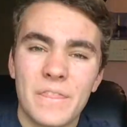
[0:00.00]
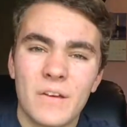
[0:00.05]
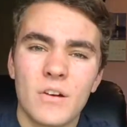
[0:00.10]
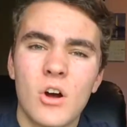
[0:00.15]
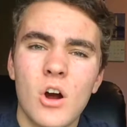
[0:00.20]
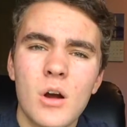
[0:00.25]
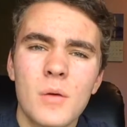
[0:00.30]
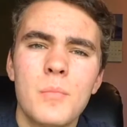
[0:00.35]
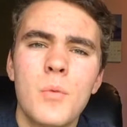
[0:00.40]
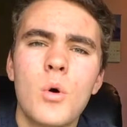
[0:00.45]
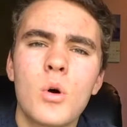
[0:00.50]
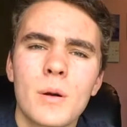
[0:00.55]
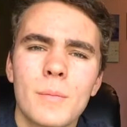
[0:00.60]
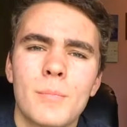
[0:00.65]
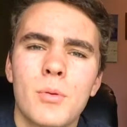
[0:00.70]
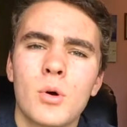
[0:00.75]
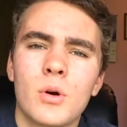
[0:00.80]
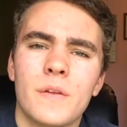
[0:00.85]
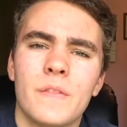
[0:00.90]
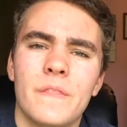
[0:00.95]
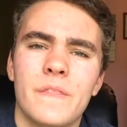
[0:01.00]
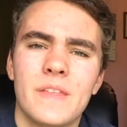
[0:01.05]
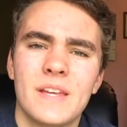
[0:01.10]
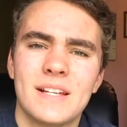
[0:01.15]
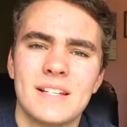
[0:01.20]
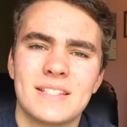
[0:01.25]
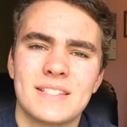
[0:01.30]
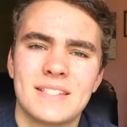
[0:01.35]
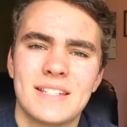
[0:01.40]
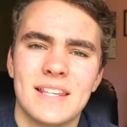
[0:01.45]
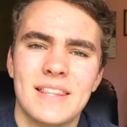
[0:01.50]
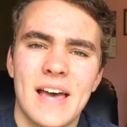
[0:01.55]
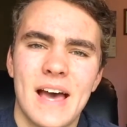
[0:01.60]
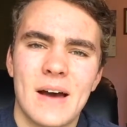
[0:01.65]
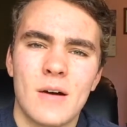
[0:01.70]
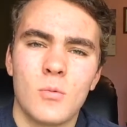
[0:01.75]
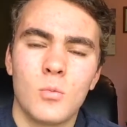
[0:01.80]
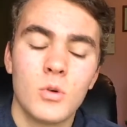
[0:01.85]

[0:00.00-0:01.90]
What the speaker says: there are more important things to that.